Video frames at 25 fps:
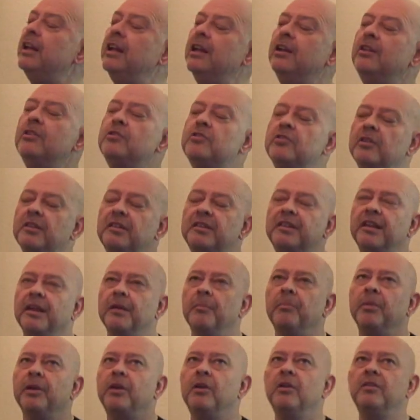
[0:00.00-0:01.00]
interesting
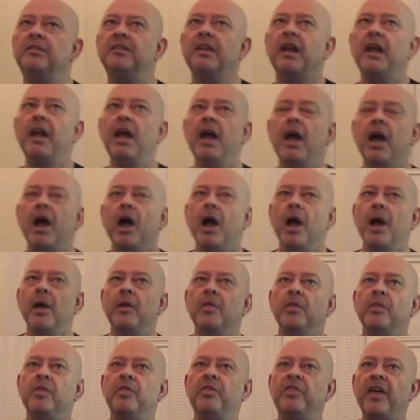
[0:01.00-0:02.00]
because
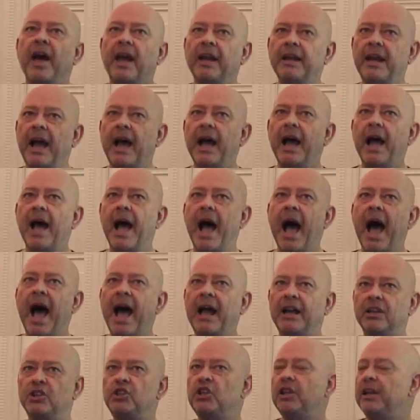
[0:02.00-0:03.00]
that
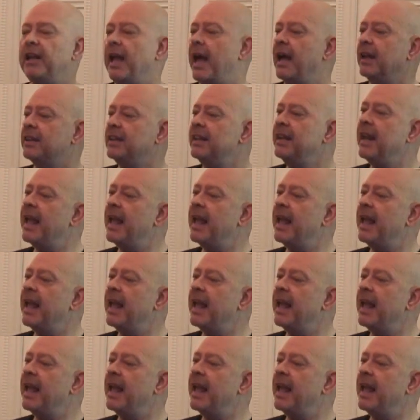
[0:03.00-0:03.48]
actually had an